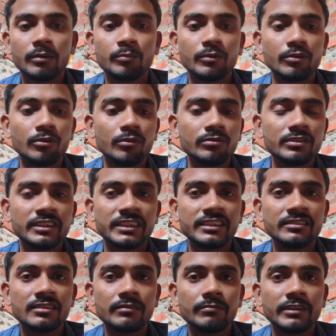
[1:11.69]
because it
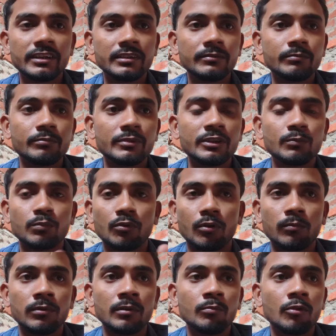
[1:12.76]
is the very big
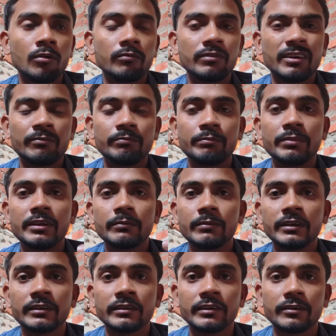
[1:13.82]
problem of every
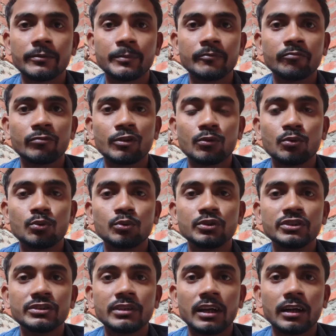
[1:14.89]
beginner who
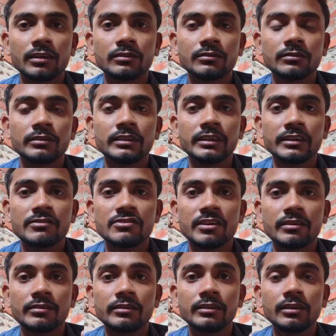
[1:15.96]
start their
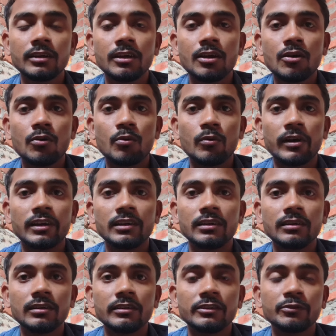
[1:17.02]
journey while
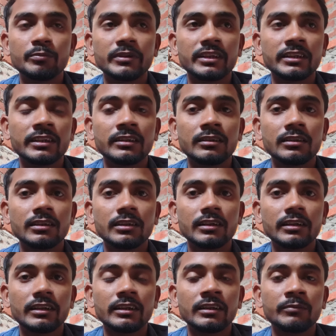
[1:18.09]
speaking
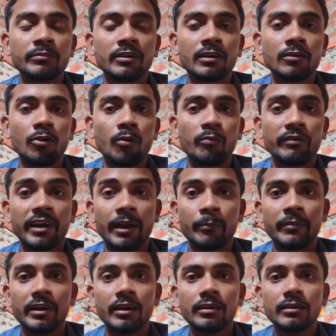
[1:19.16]
in front of
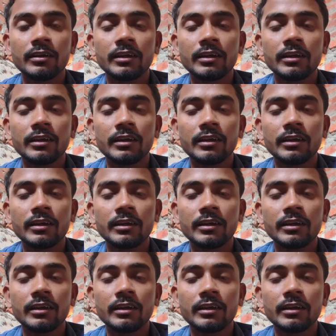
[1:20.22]
camera.